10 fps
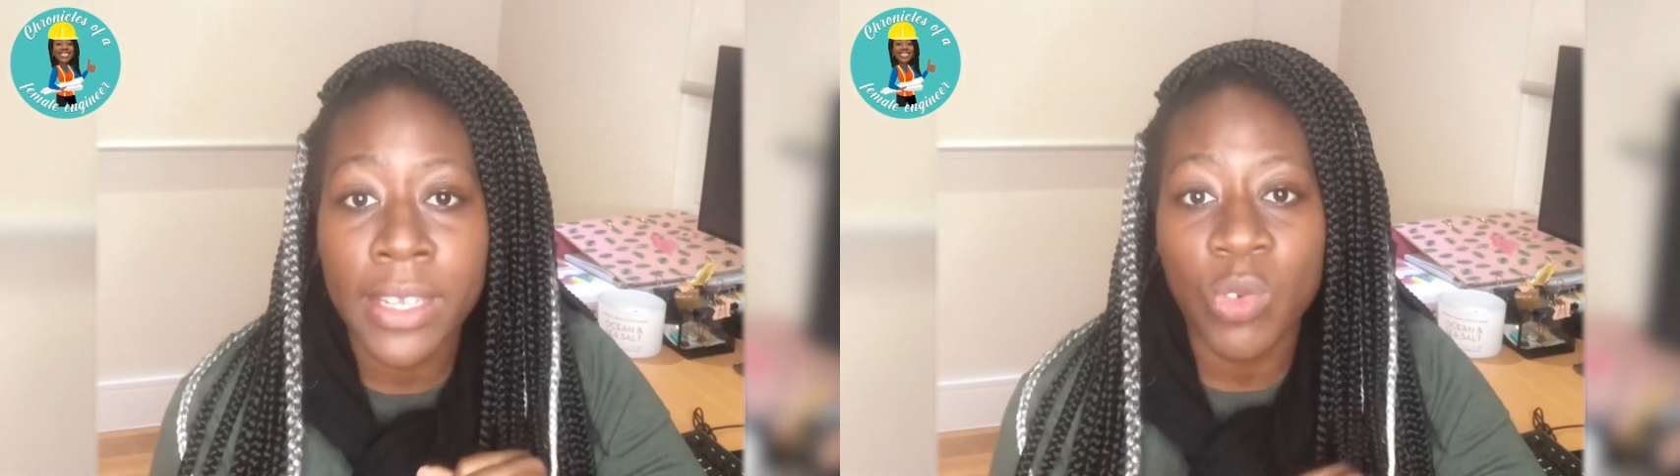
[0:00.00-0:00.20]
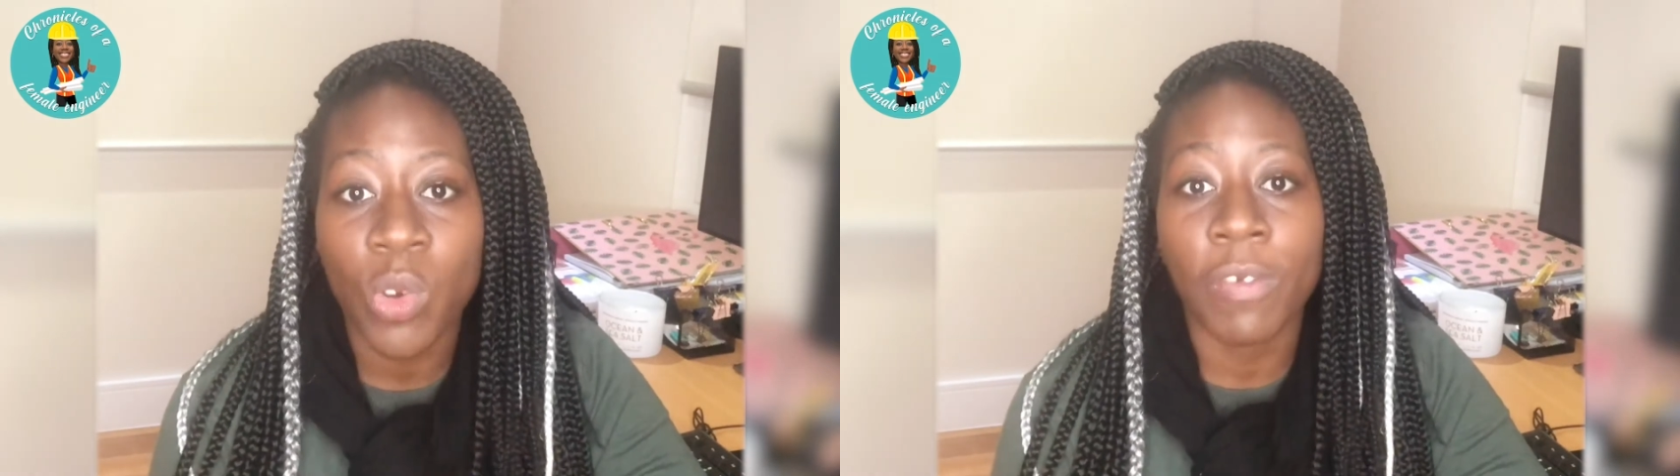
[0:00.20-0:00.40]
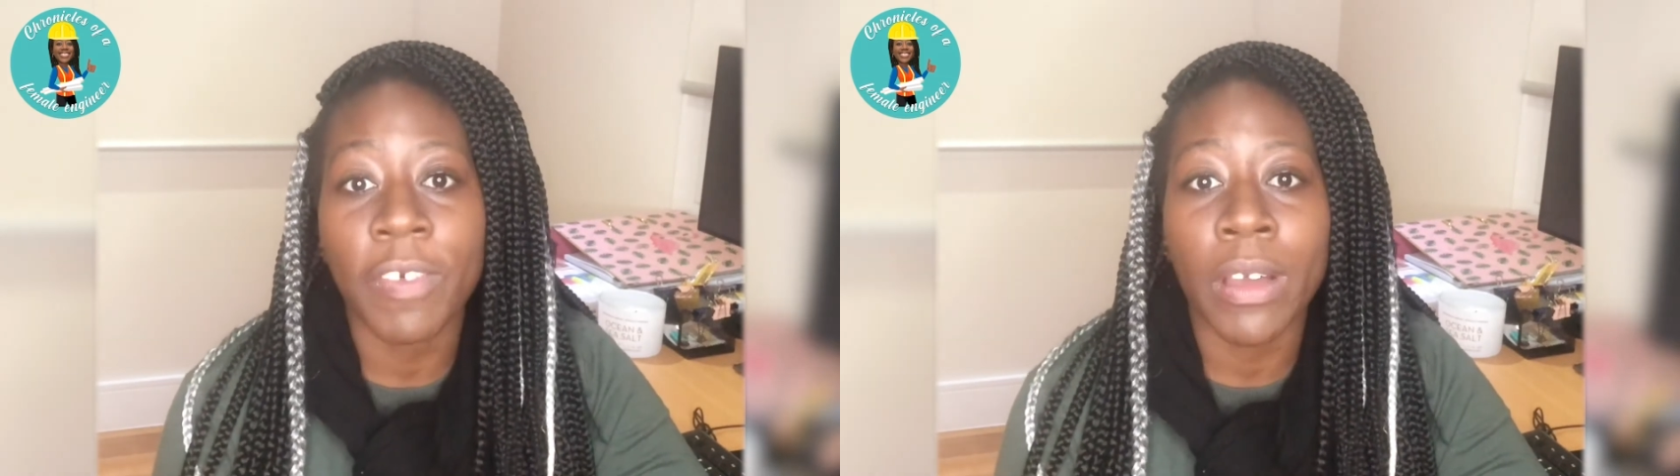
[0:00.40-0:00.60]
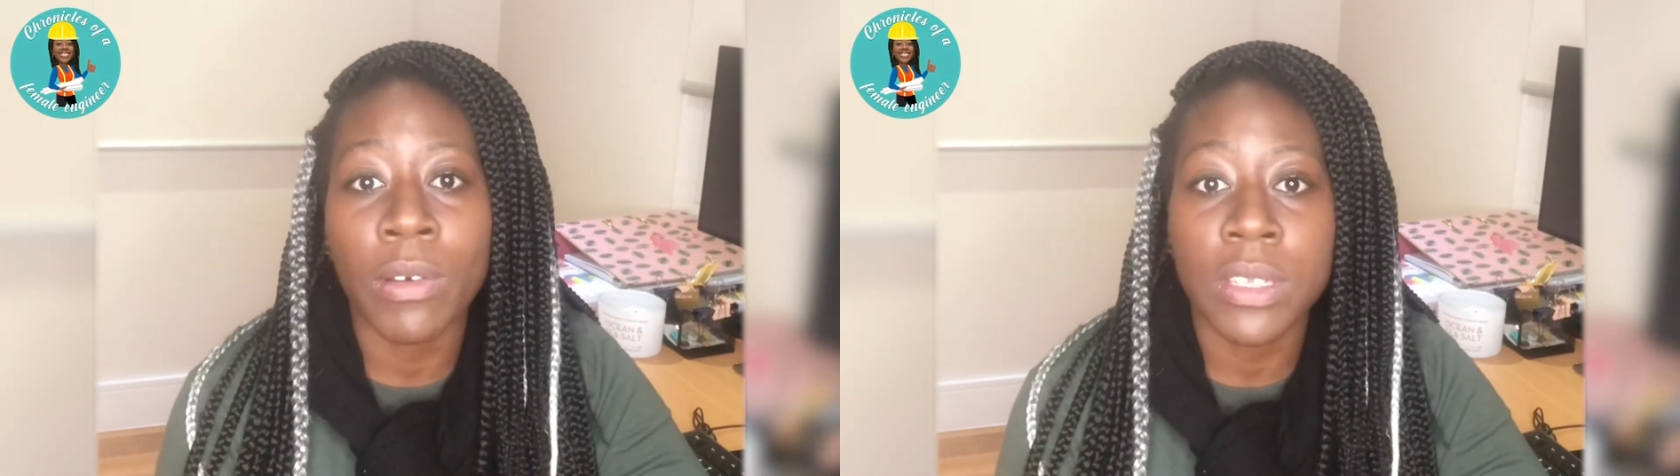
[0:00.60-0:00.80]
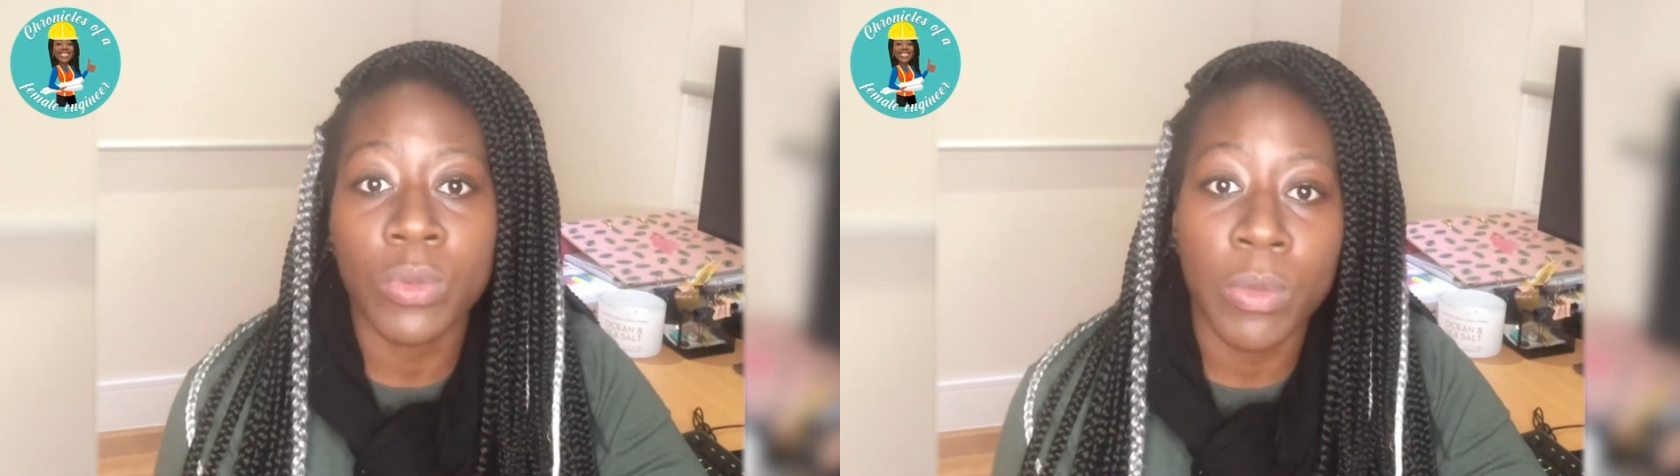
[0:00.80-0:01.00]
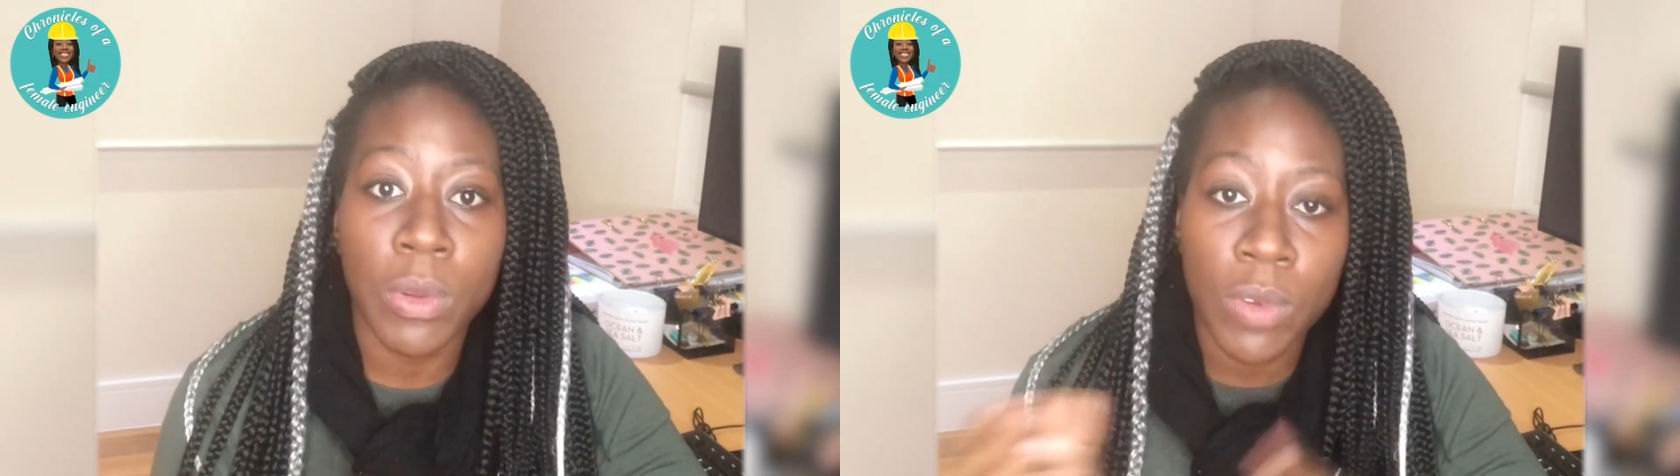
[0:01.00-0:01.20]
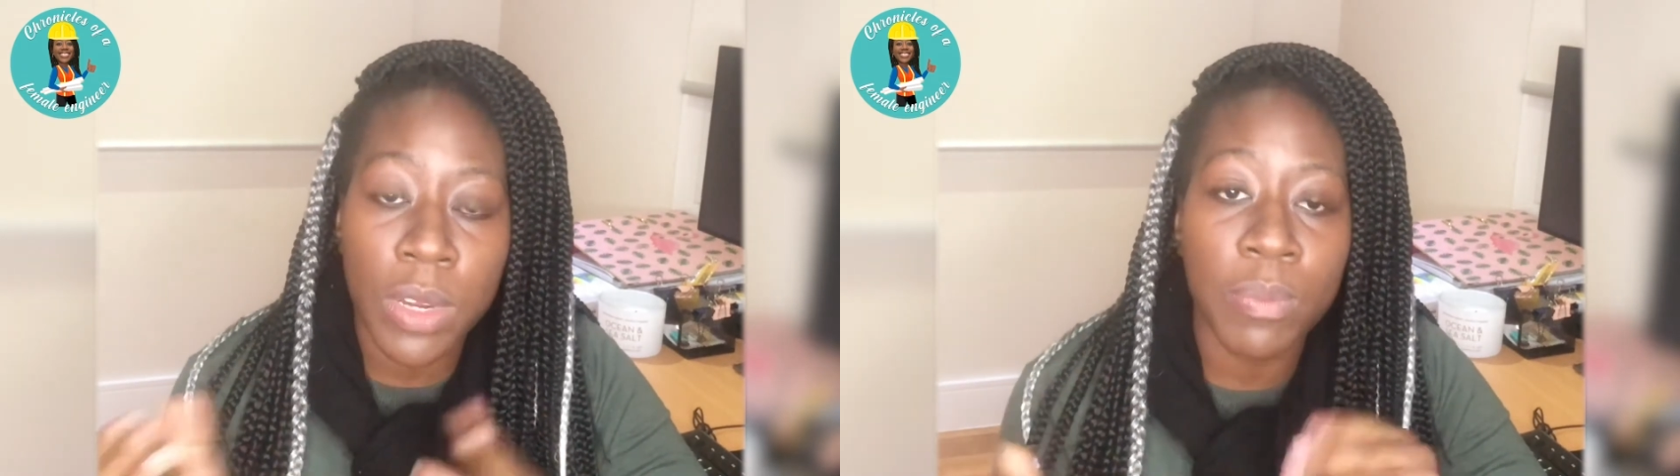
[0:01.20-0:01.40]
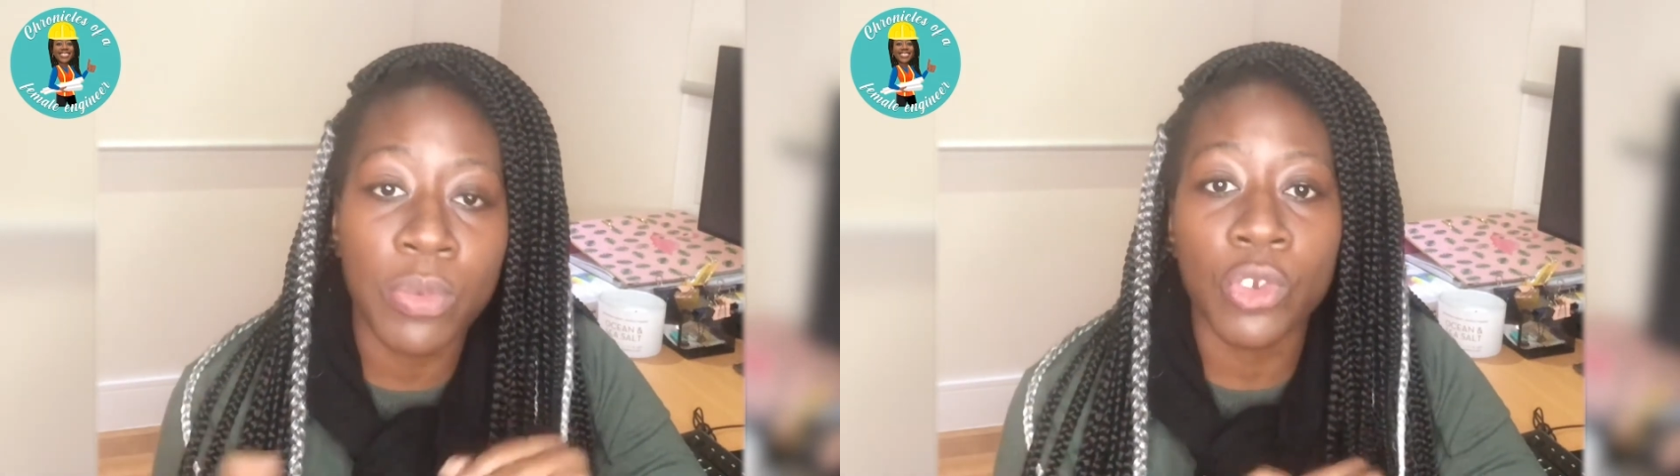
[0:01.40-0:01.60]
12 hours when we
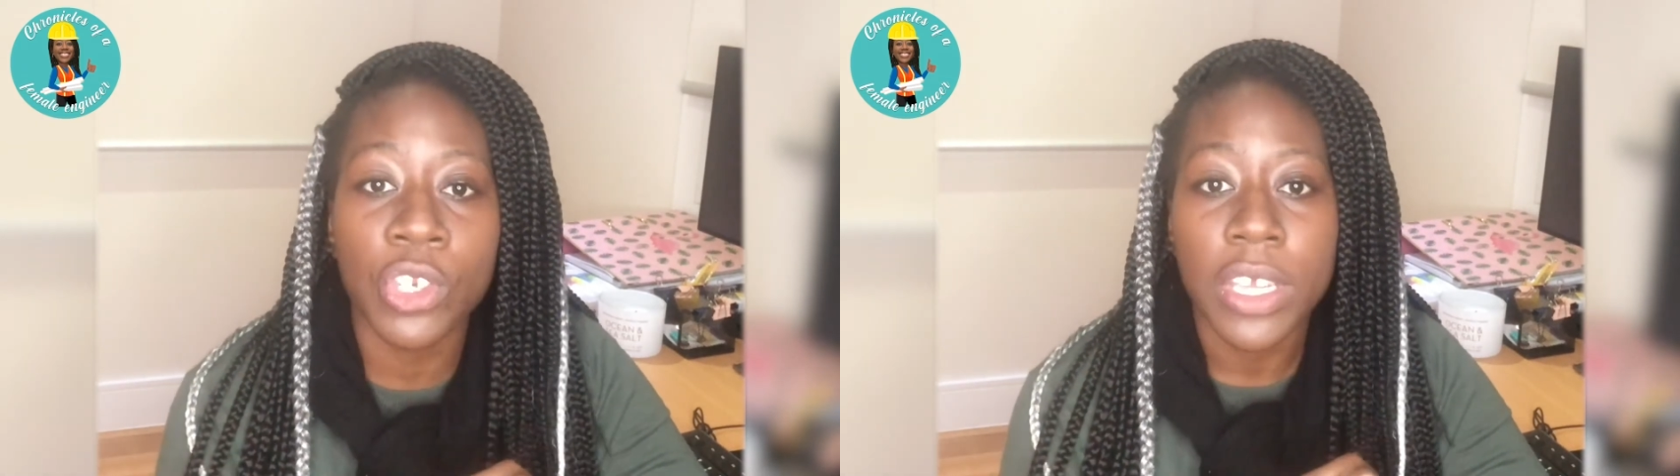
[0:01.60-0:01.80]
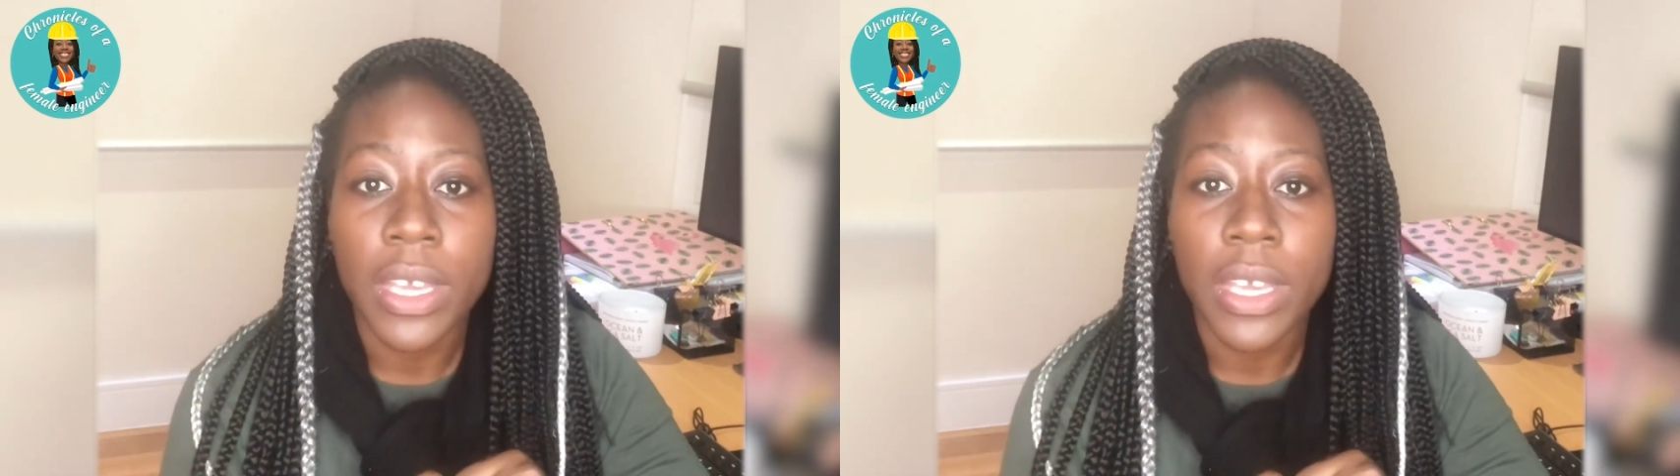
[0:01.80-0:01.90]
reboot.